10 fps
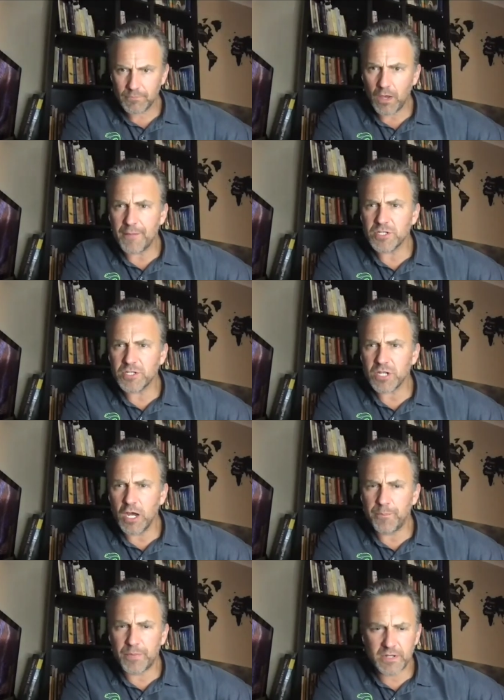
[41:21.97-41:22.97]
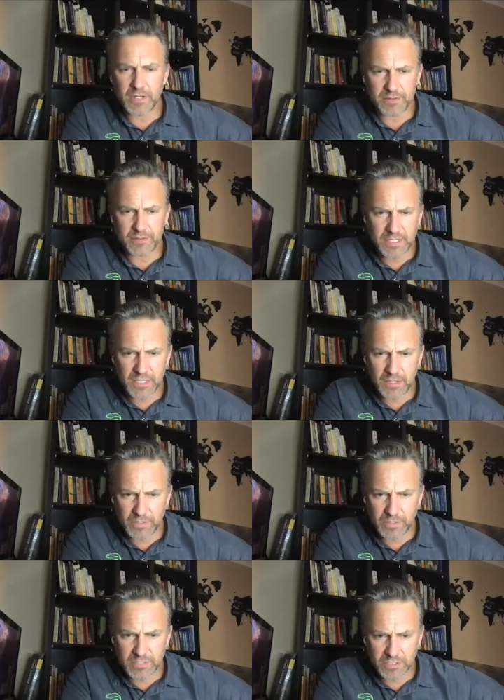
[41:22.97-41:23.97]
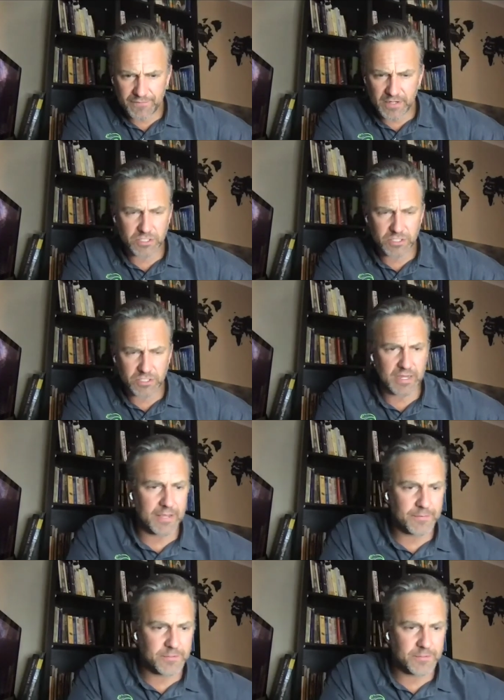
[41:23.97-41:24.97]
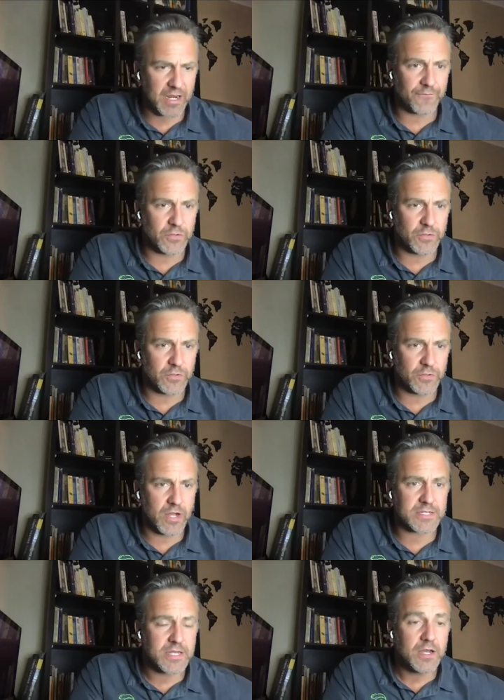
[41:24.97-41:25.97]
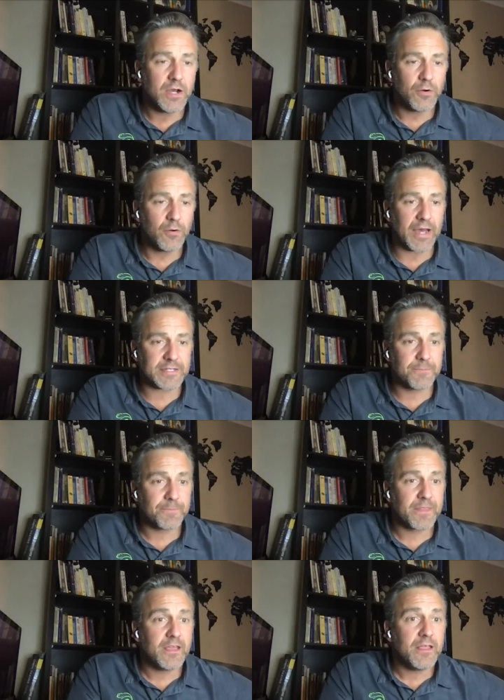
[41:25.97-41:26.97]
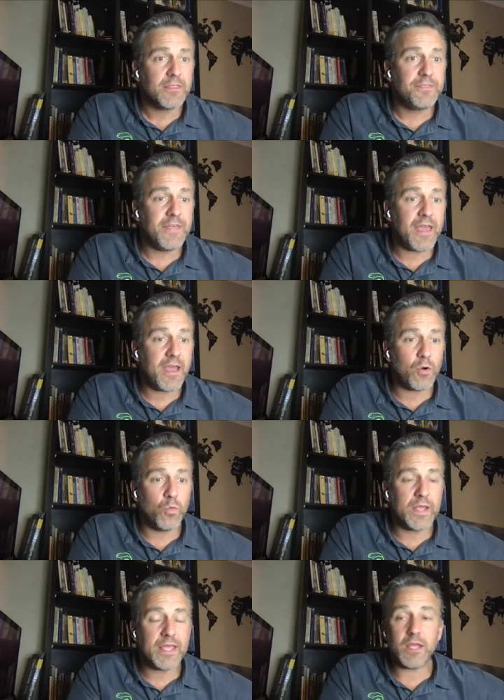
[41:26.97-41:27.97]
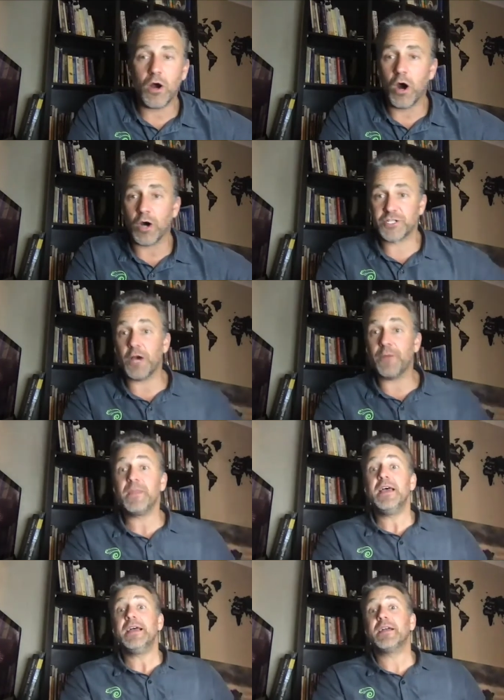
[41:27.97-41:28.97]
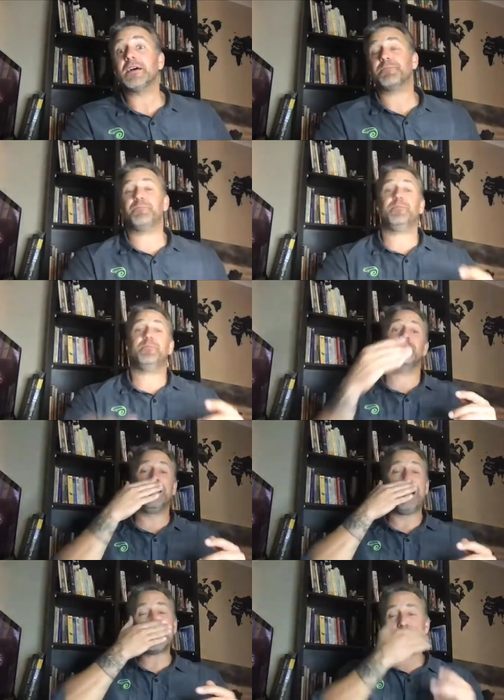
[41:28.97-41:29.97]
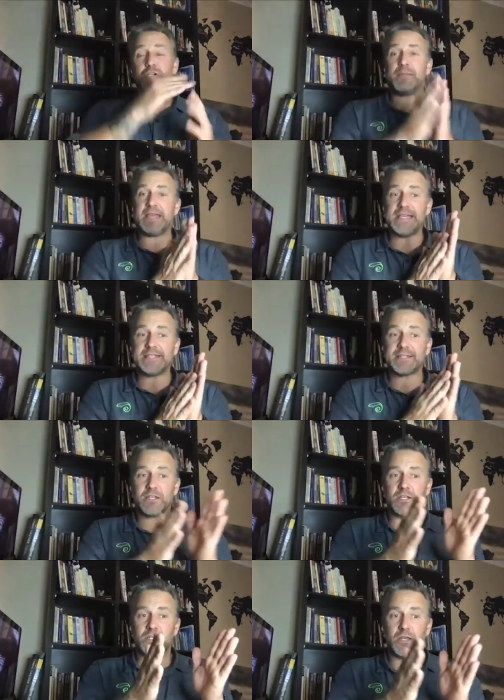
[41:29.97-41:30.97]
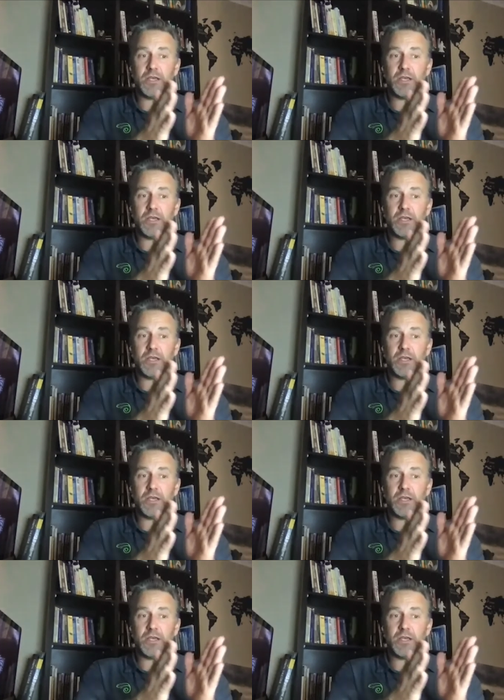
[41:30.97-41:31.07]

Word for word: okay, let me just open the, where's the chat function so I can keep track of you guys. Right, there we are. So, guys, Lightroom is